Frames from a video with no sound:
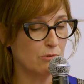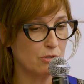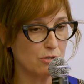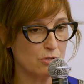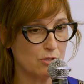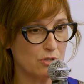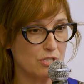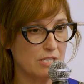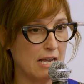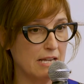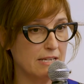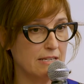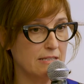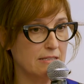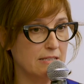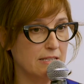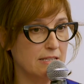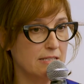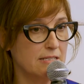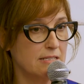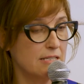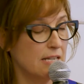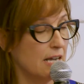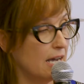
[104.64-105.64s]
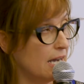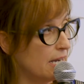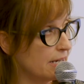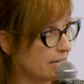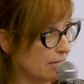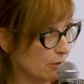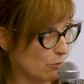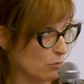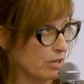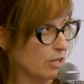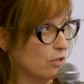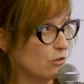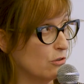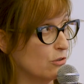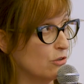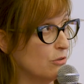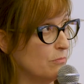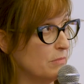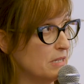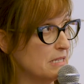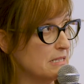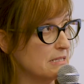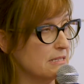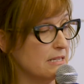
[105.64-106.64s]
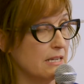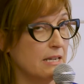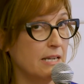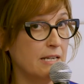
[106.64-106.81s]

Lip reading: could do to continue the